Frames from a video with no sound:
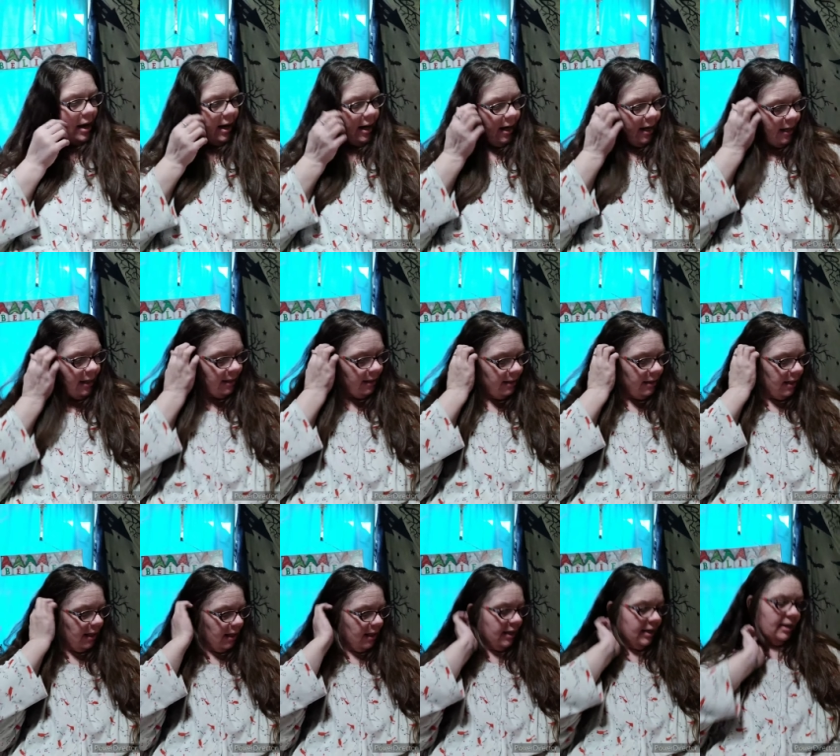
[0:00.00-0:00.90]
And
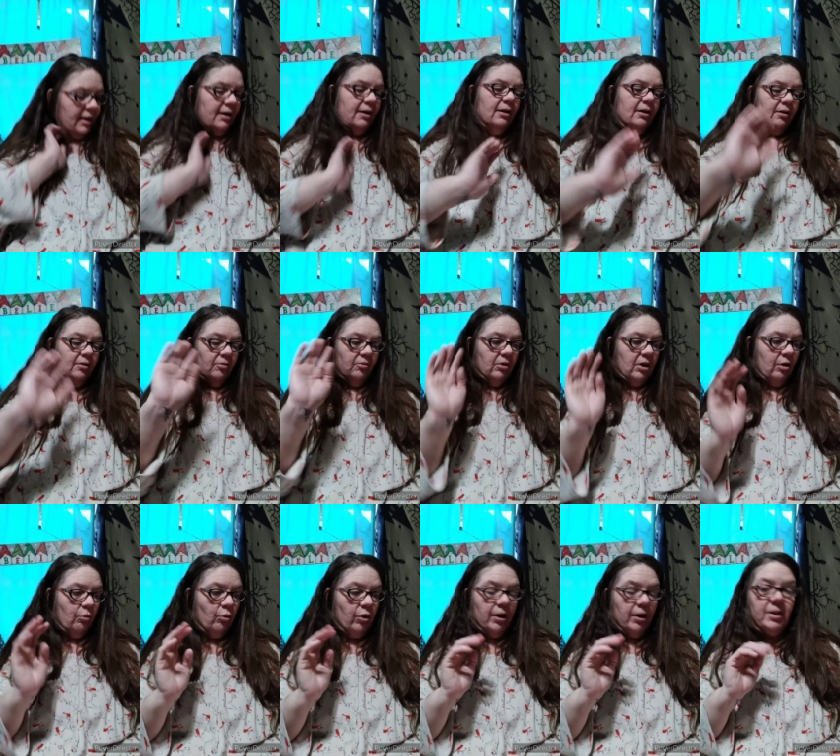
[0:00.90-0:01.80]

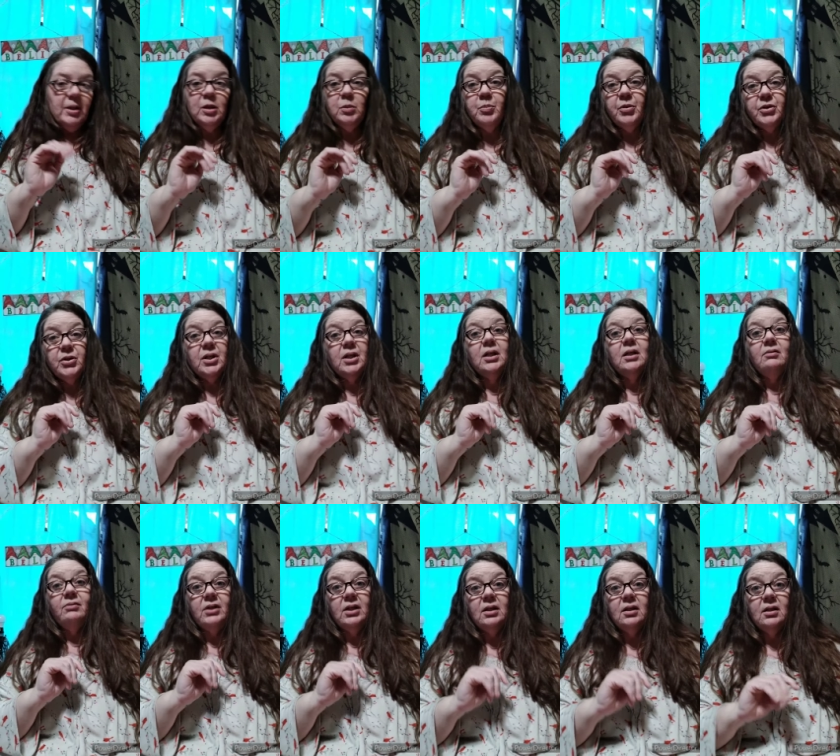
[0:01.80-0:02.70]
where this person
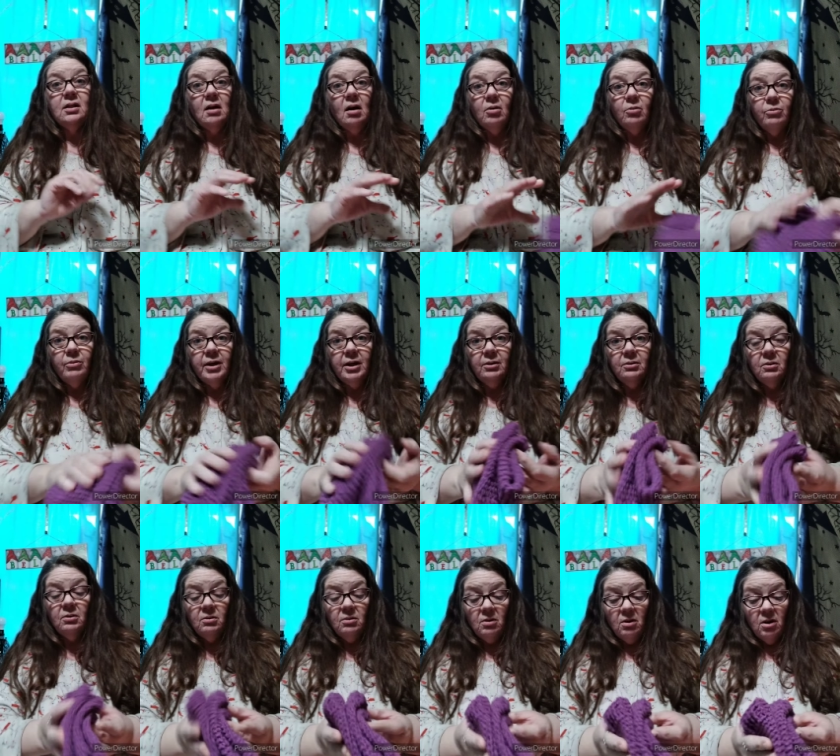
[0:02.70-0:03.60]
lives, it's not
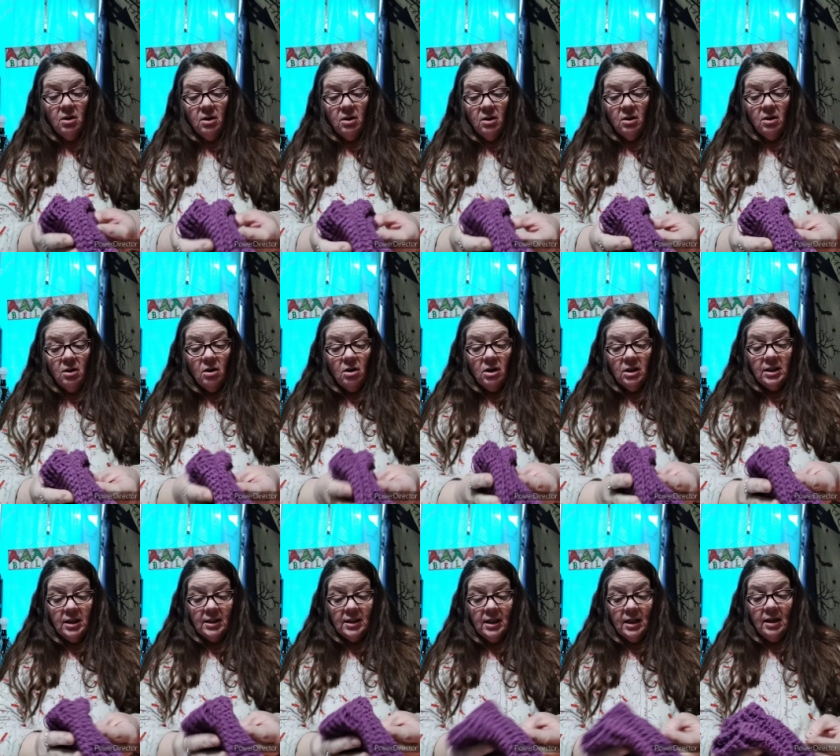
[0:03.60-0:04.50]
real,
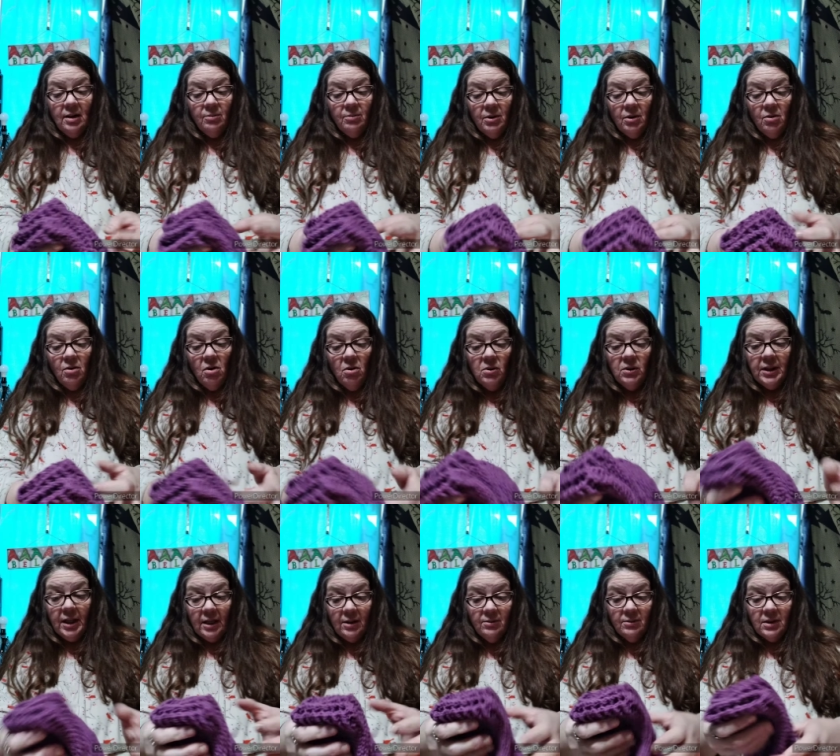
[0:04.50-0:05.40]
it doesn't get real
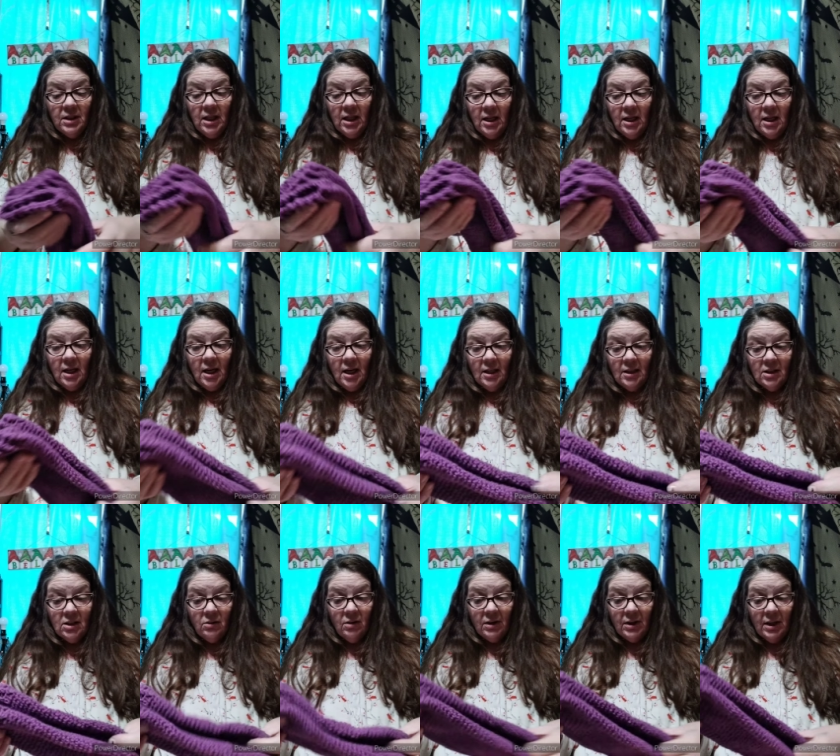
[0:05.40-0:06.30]
cold, I don't think.
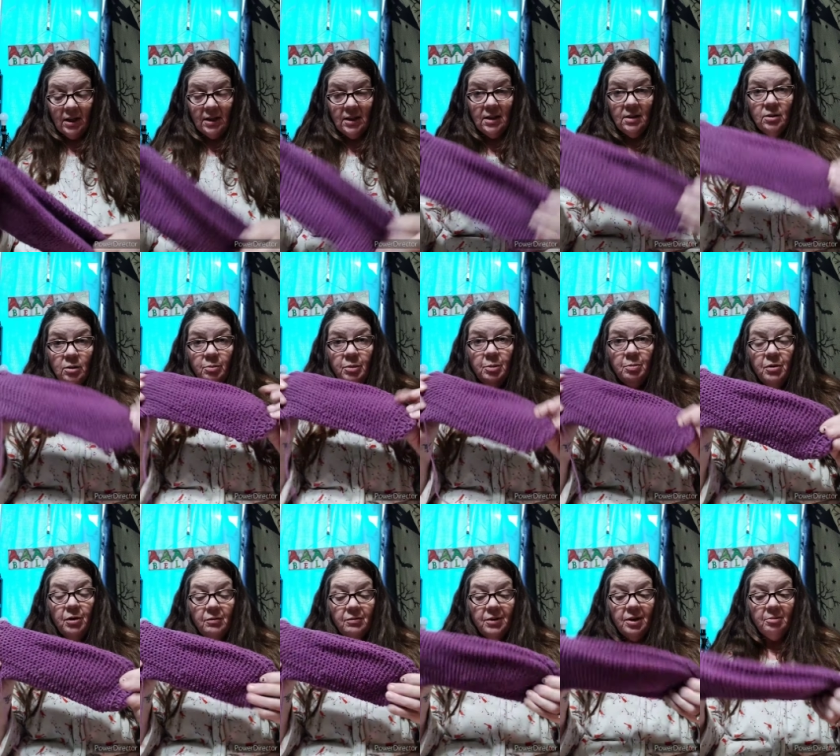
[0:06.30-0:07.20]
And so I thought these would be
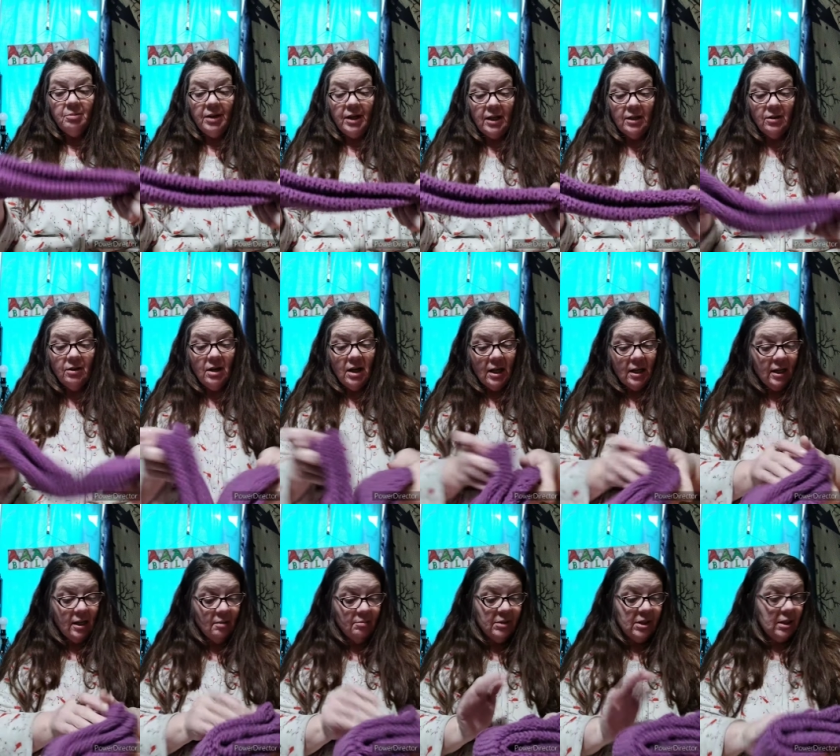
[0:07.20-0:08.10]
perfect, but I do got
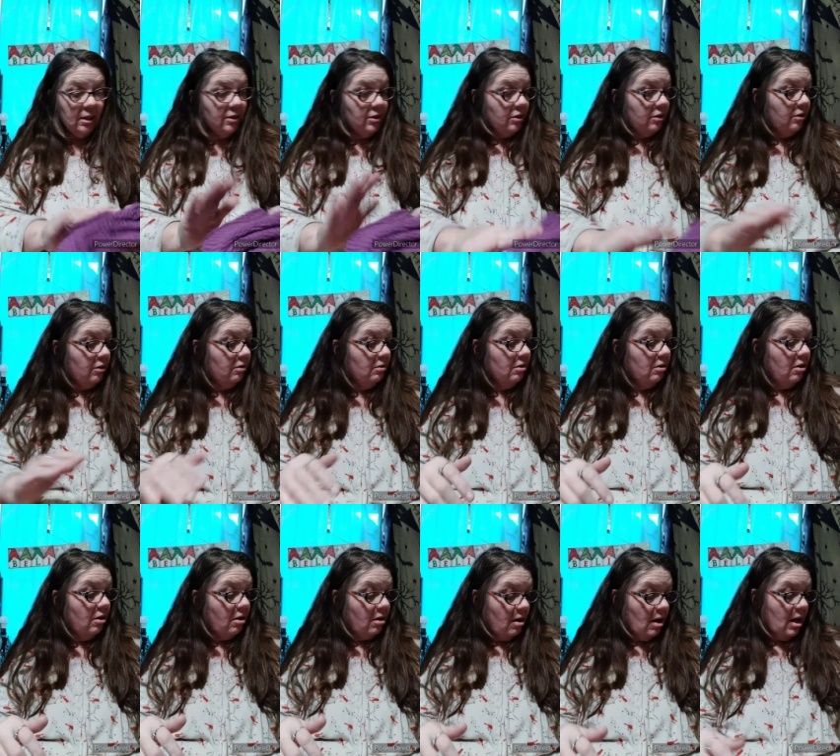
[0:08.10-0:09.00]
to get them sent to her.
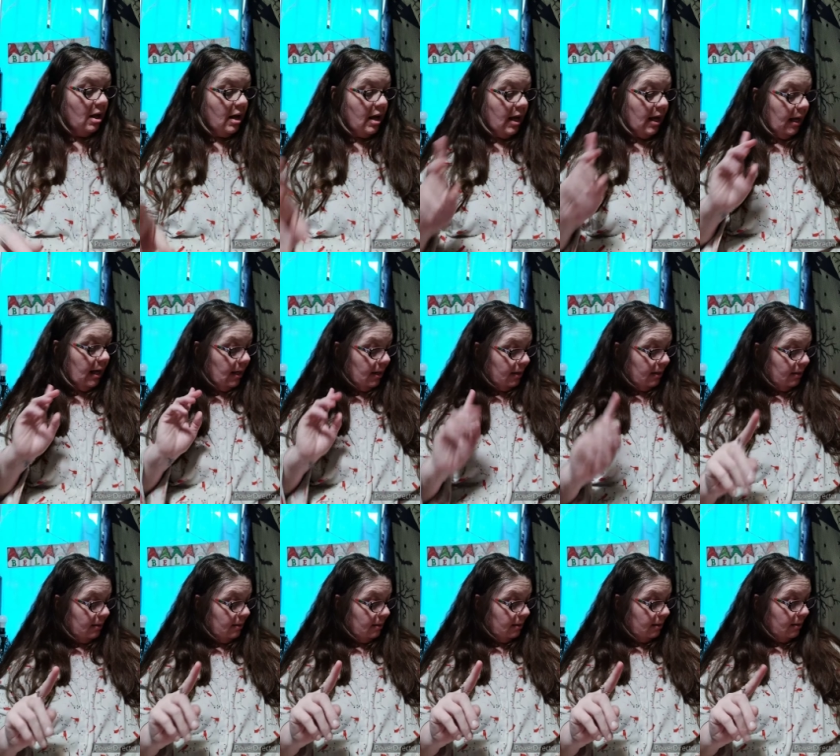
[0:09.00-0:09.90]

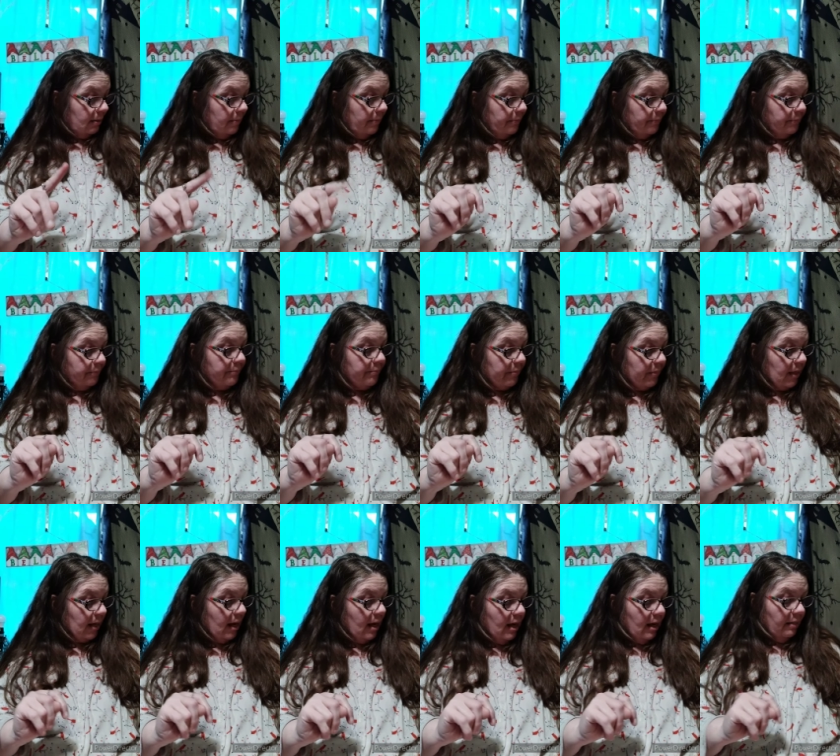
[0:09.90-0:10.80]
And
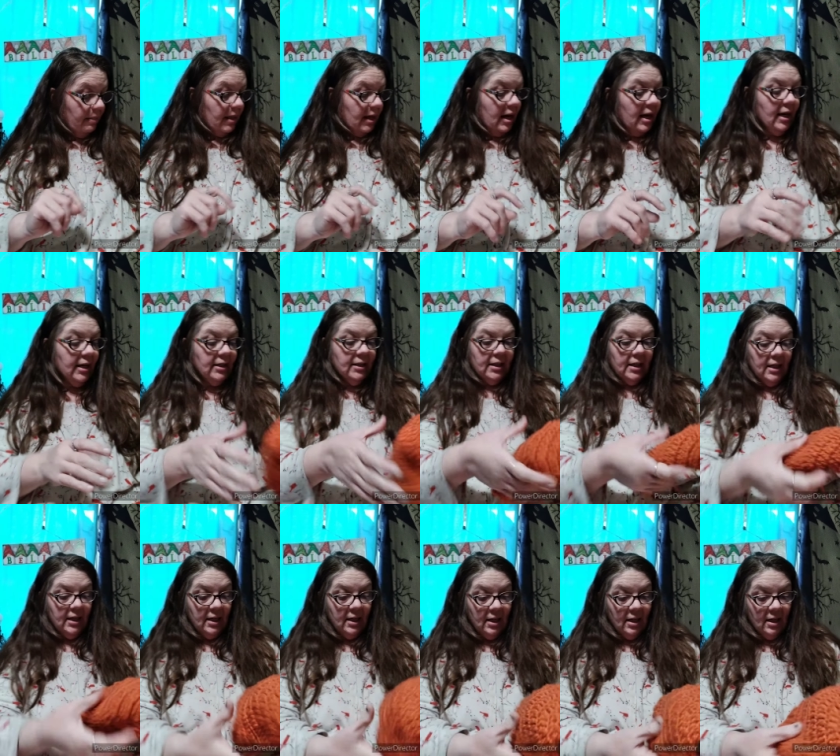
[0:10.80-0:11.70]
then I
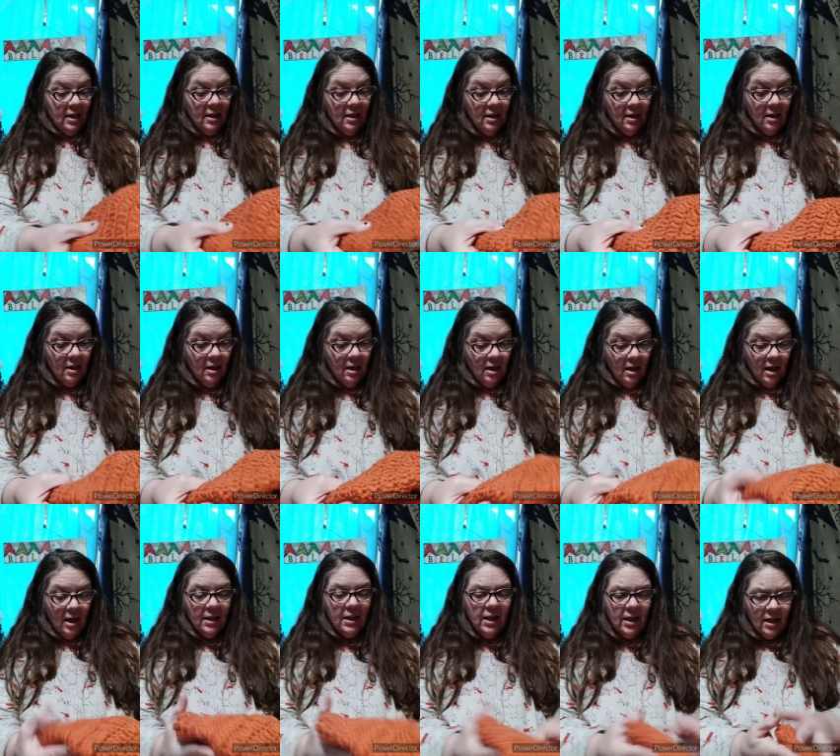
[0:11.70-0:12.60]

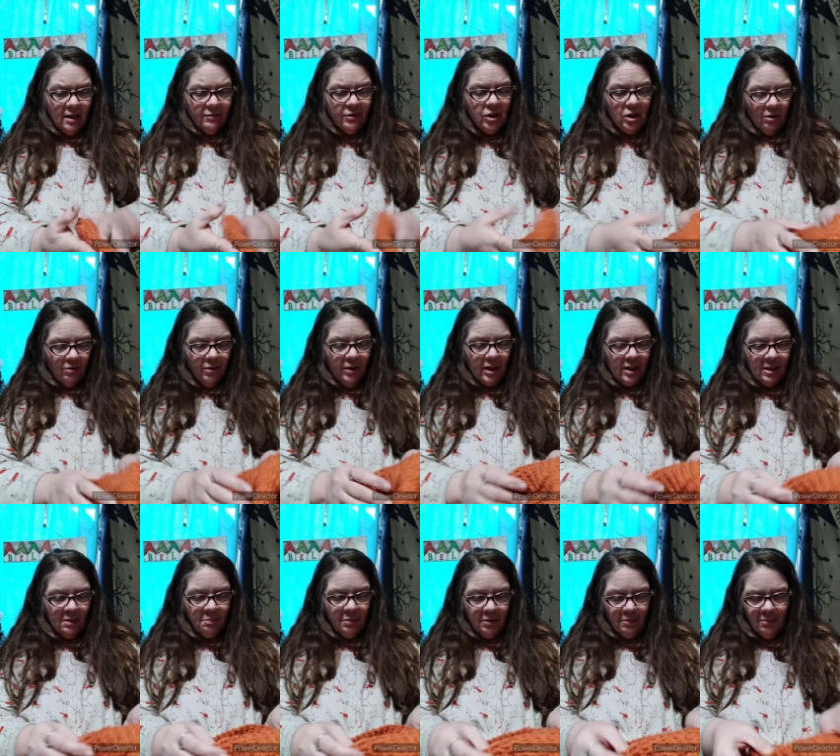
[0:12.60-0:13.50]
think I've shown
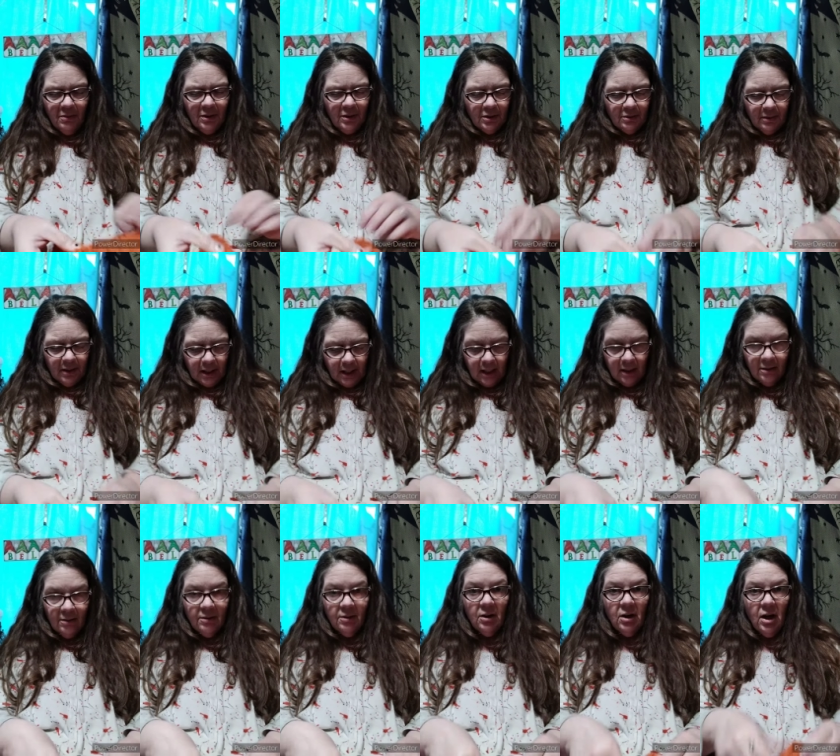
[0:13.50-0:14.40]
this, but we'll do it
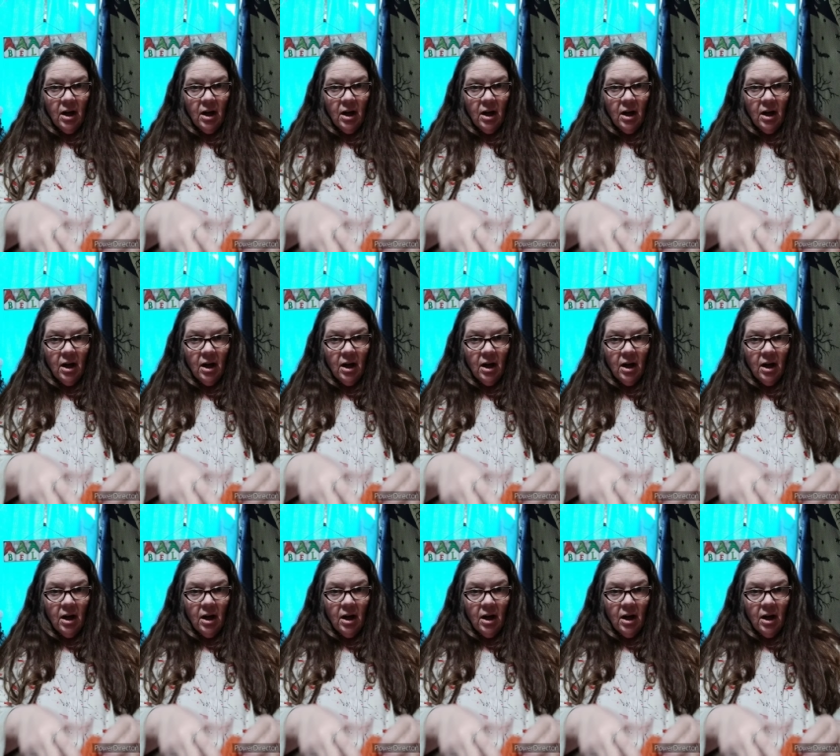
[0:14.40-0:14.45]
again.